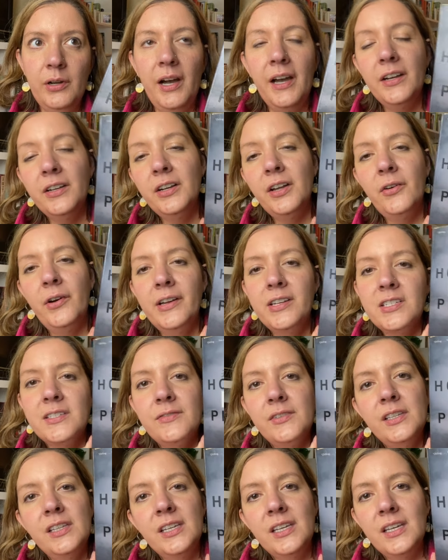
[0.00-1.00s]
I don't know, I just
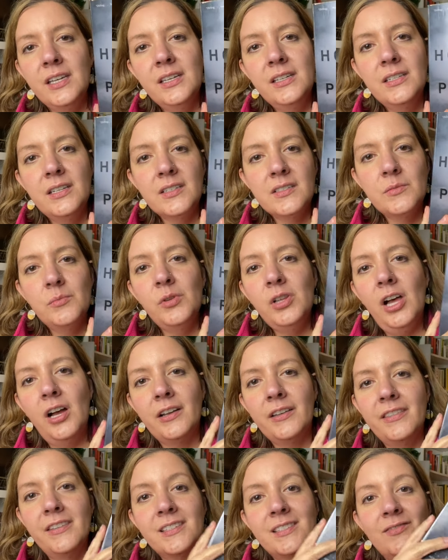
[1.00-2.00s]
feel like it doesn't belong
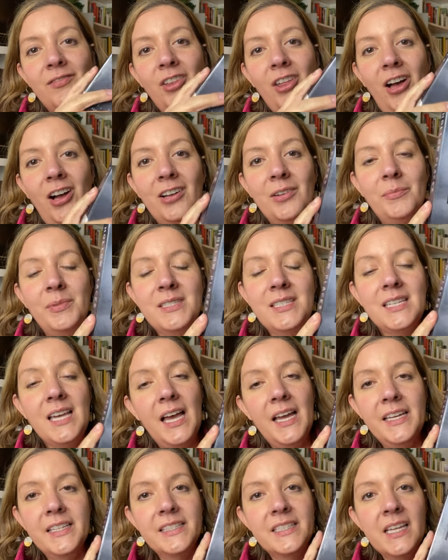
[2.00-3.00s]
in this vlog,
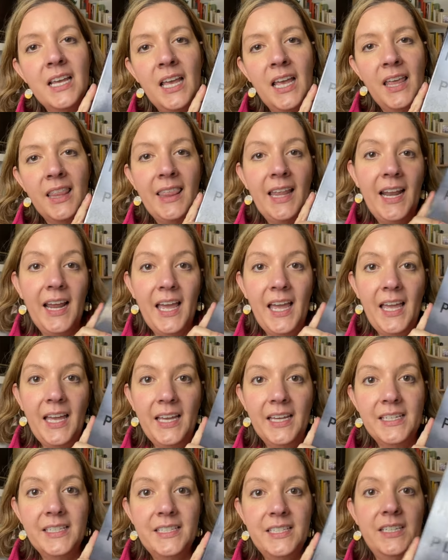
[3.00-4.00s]
besides that
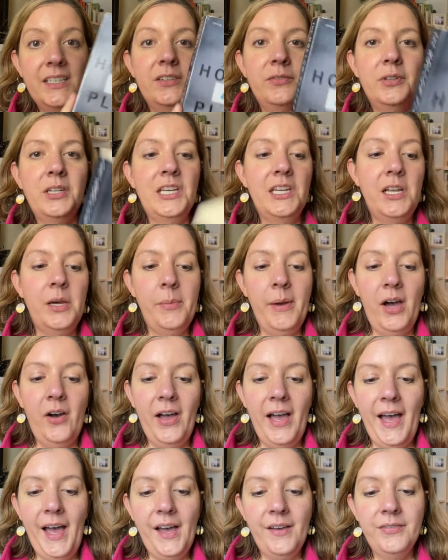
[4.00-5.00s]
I did read about
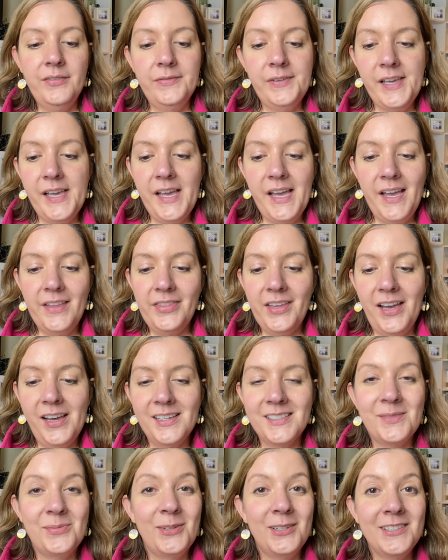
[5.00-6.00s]
half of it at the
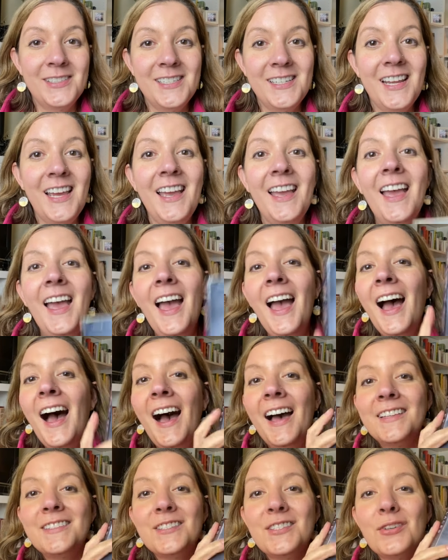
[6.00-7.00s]
hospital today,
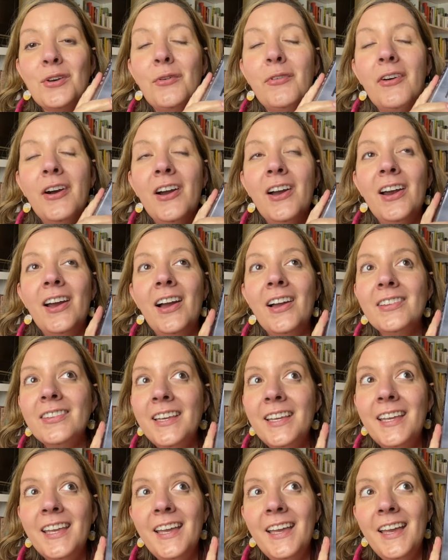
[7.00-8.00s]
and so far I
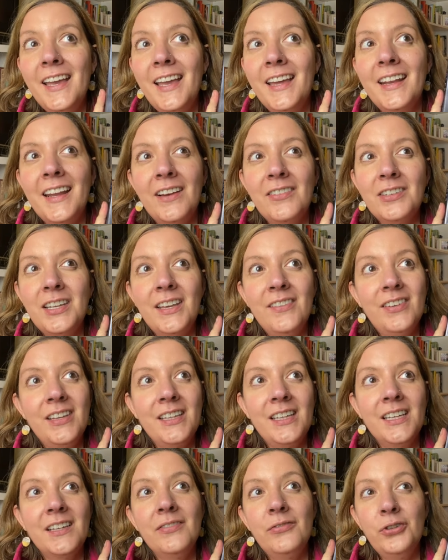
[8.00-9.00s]
like it and I would give it
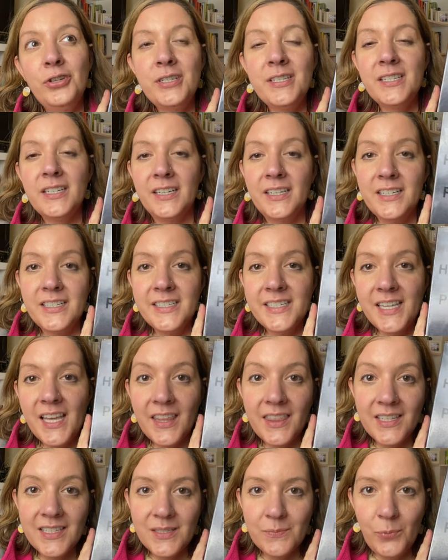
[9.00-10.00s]
like 4 stars
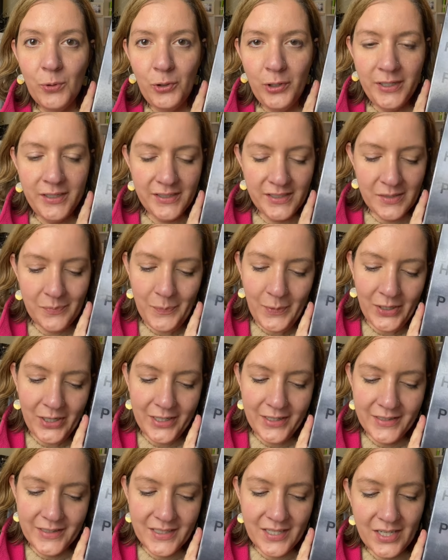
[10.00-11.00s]
at this point,
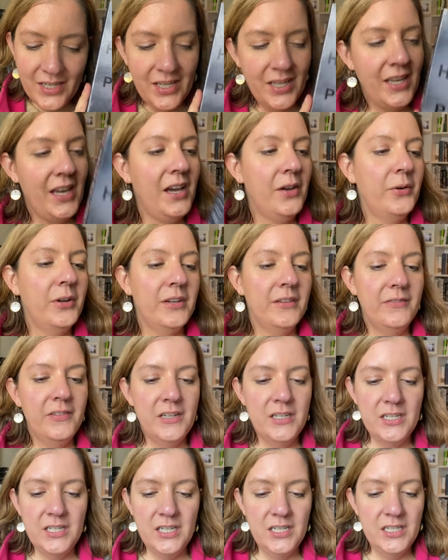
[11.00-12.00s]
but yeah, I want to
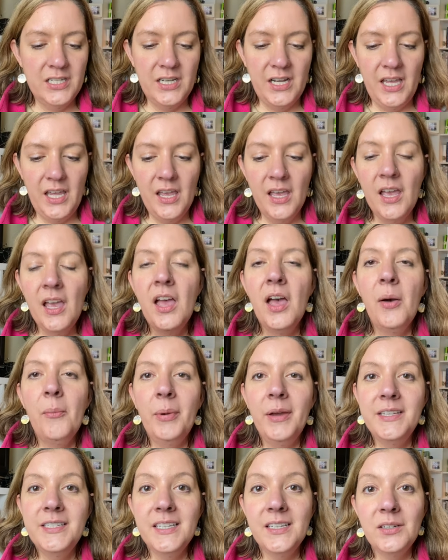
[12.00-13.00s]
finish it tonight. But
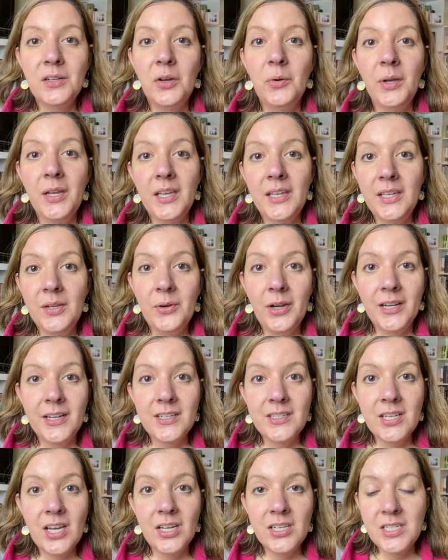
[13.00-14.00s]
I did quickly want
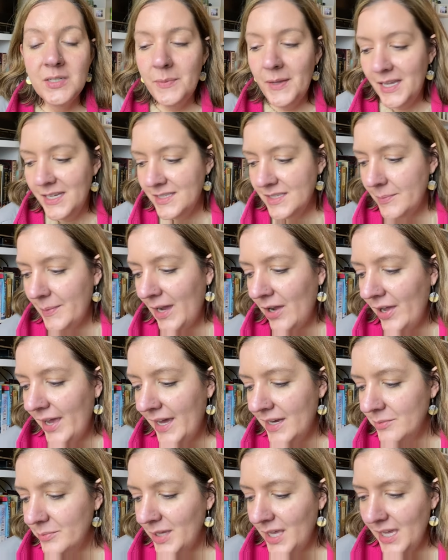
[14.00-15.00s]
to touch base about
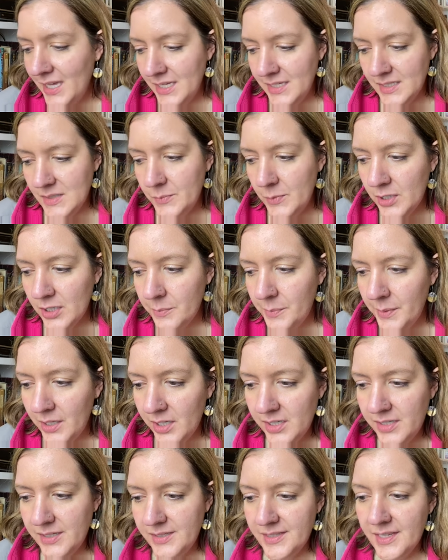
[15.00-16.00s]
Adam Kay's book,
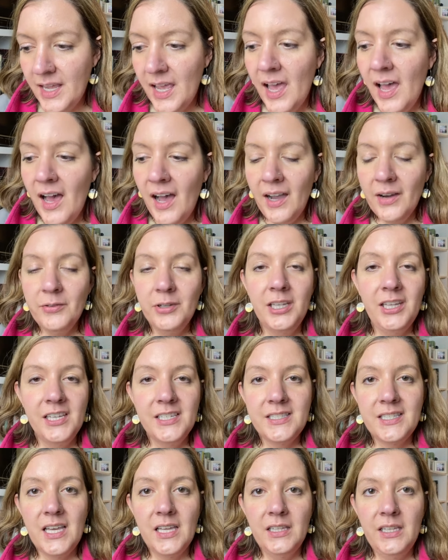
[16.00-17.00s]
because I
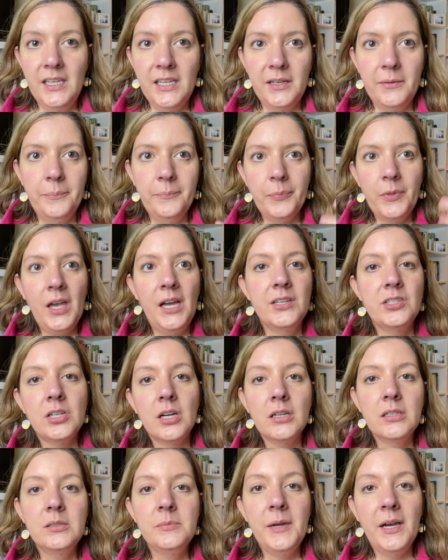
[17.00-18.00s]
realized that like I
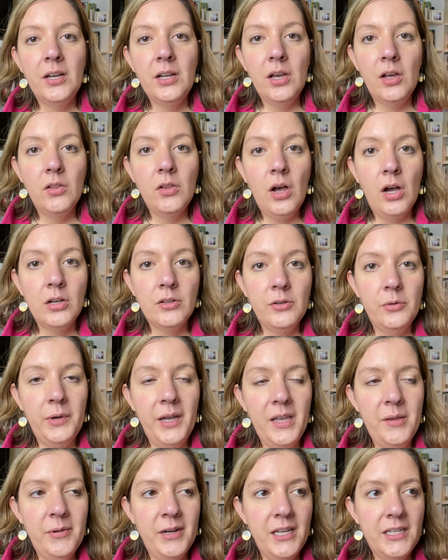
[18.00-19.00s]
talked about it along the
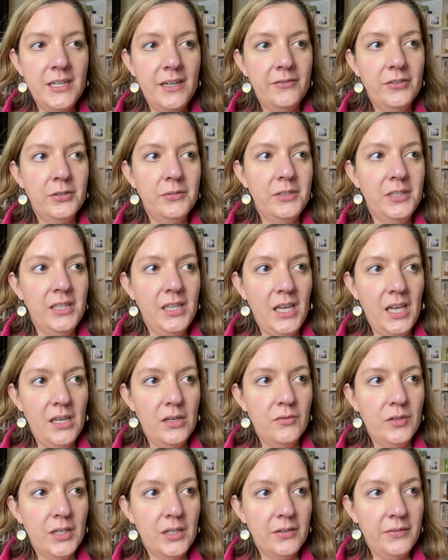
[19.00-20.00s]
way, but I never really
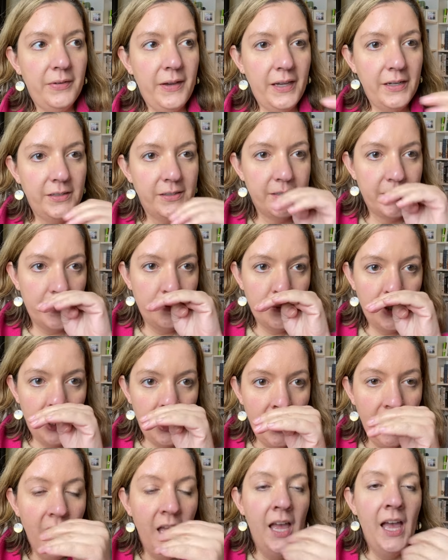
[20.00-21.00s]
gave like a final summary,
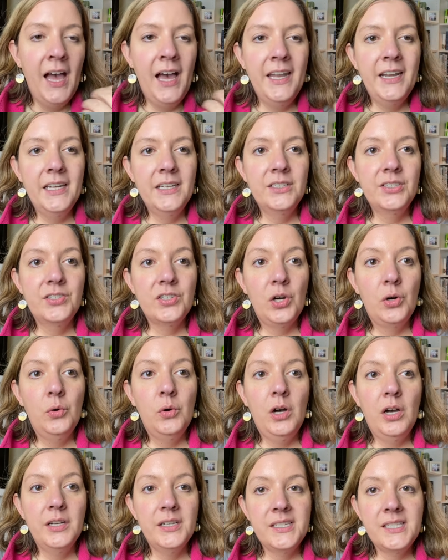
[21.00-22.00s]
and I don't
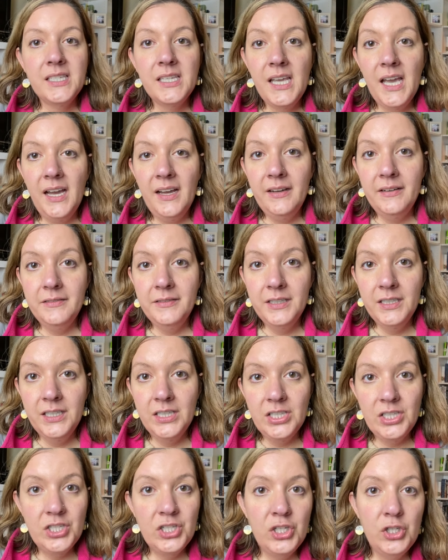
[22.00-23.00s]
honestly
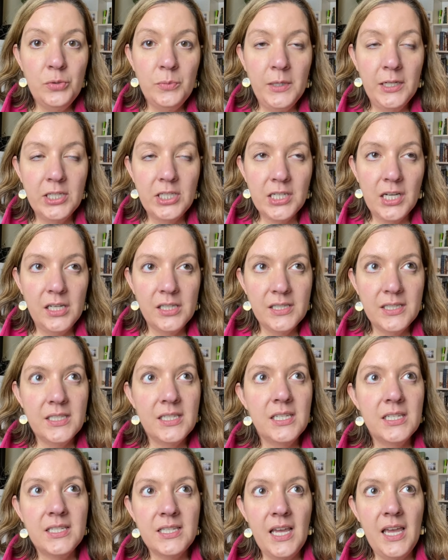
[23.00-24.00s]
have too much else
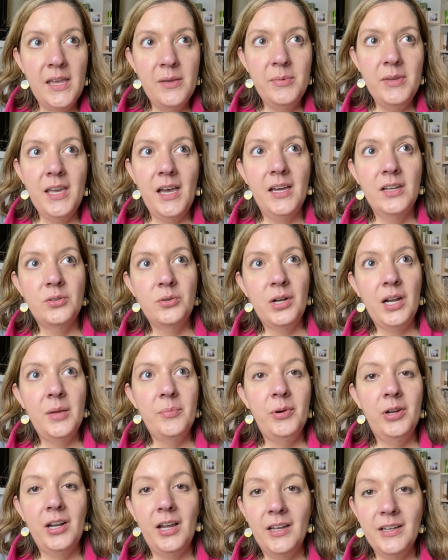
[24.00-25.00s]
to say beyond what I
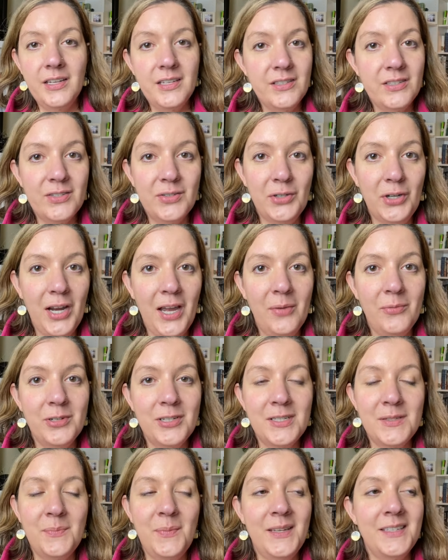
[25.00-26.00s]
put on Instagram, which
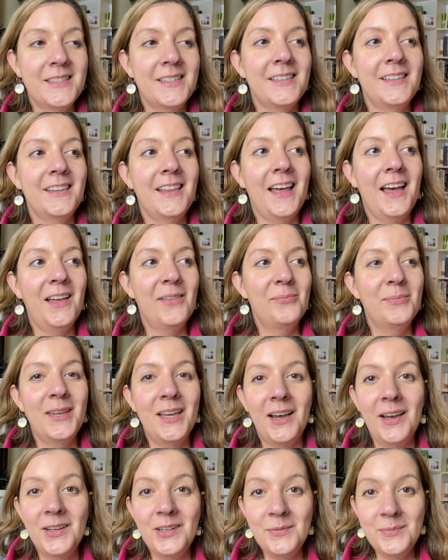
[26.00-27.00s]
is basically that I'm
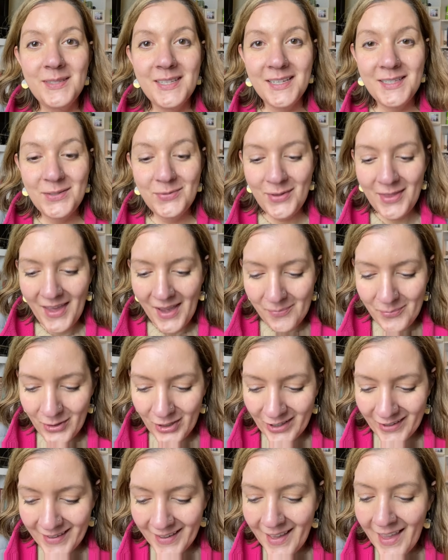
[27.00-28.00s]
beyond obsessed with that
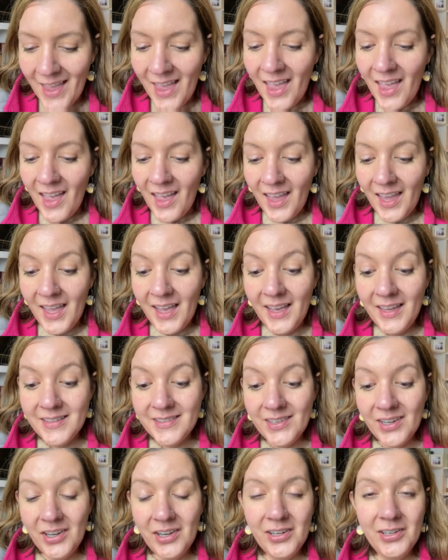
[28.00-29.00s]
book, and
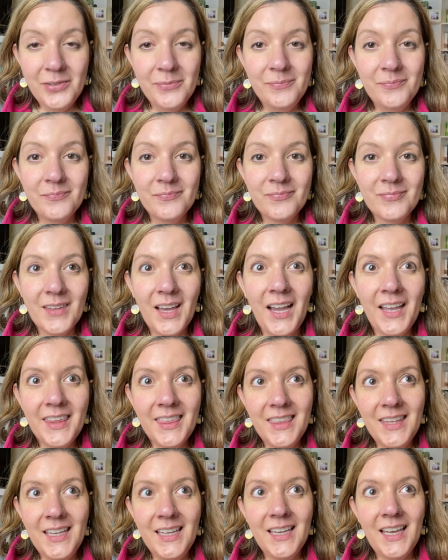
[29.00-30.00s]
I
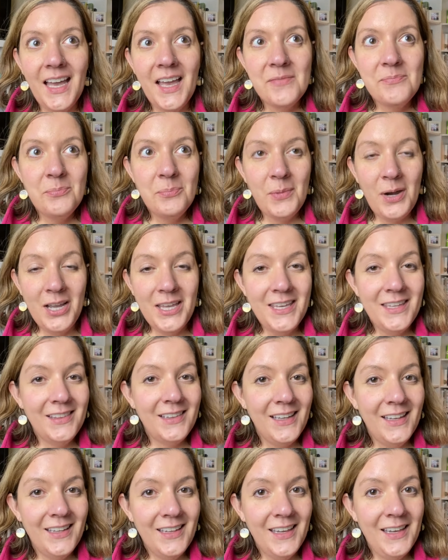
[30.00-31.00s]
think I might
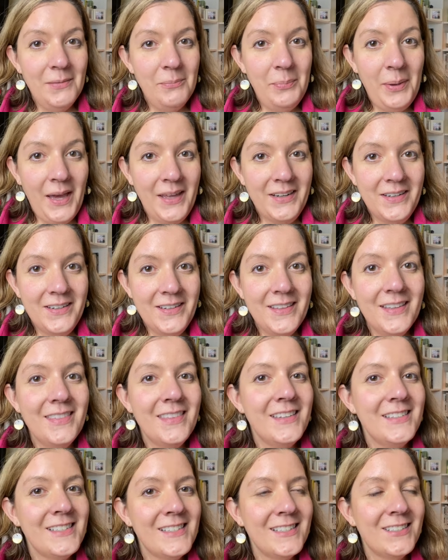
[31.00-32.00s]
like it better than
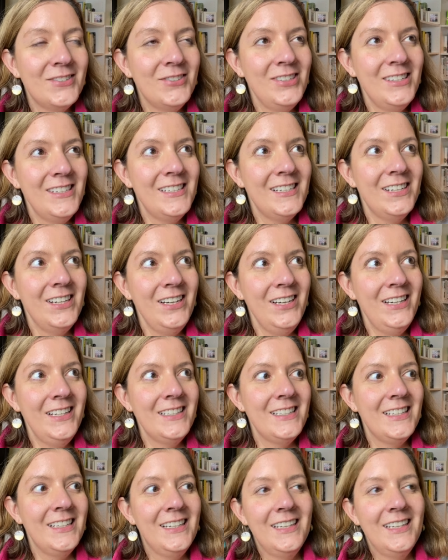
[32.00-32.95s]
This Is Going to Hurt.